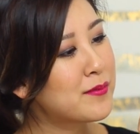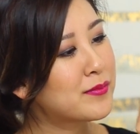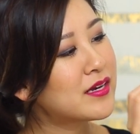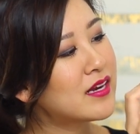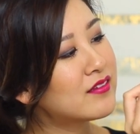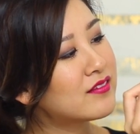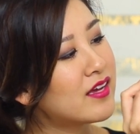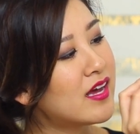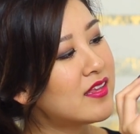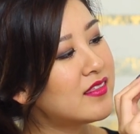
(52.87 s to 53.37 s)

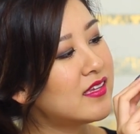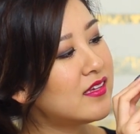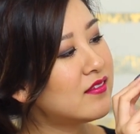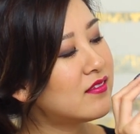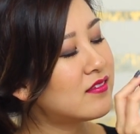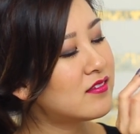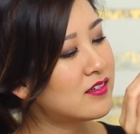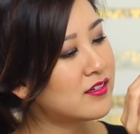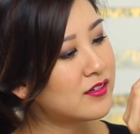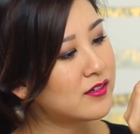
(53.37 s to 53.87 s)
but I saw
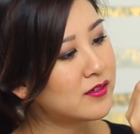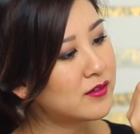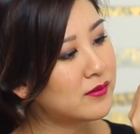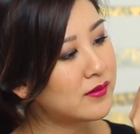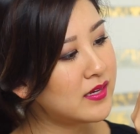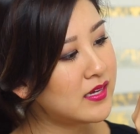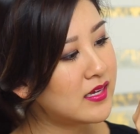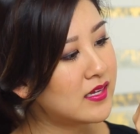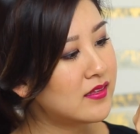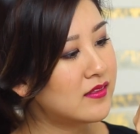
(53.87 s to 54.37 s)
these
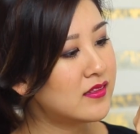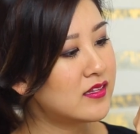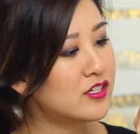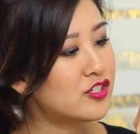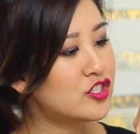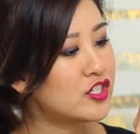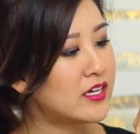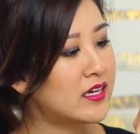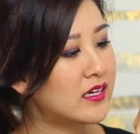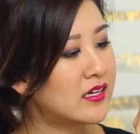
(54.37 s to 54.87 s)
two in
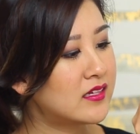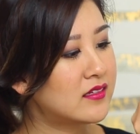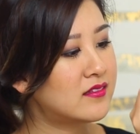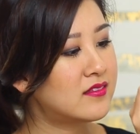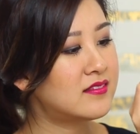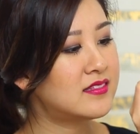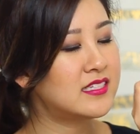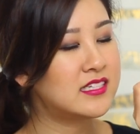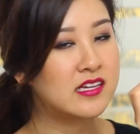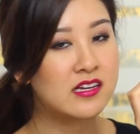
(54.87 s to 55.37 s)
the
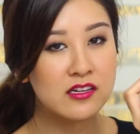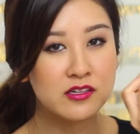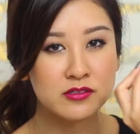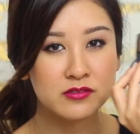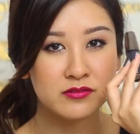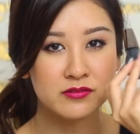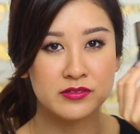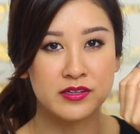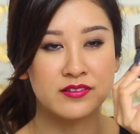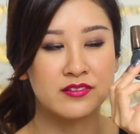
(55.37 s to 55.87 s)
shade
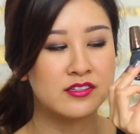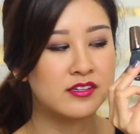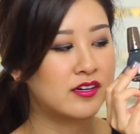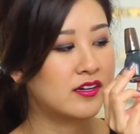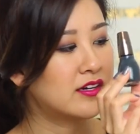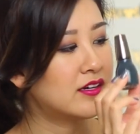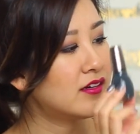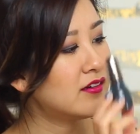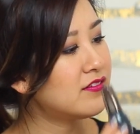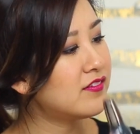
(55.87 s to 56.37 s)
Steel
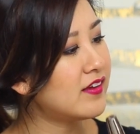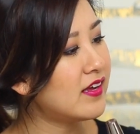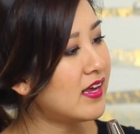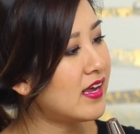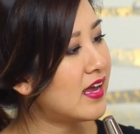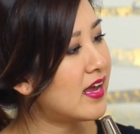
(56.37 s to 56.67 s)
Reserve